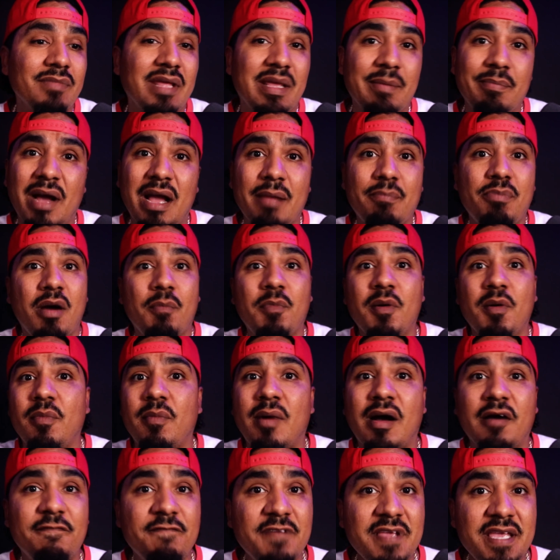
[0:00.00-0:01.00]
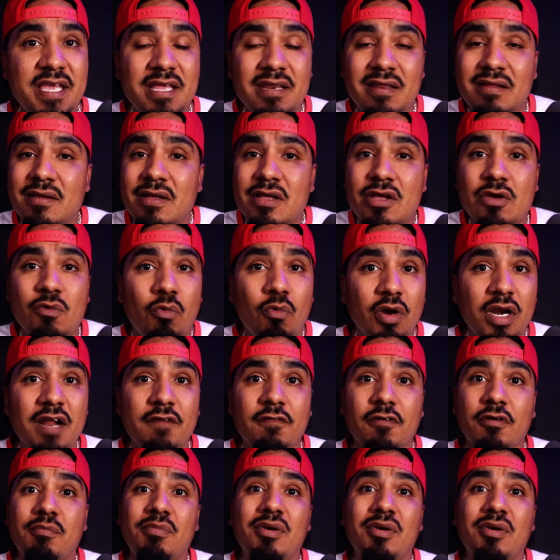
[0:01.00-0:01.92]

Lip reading: It might pop up on my feed, whatever.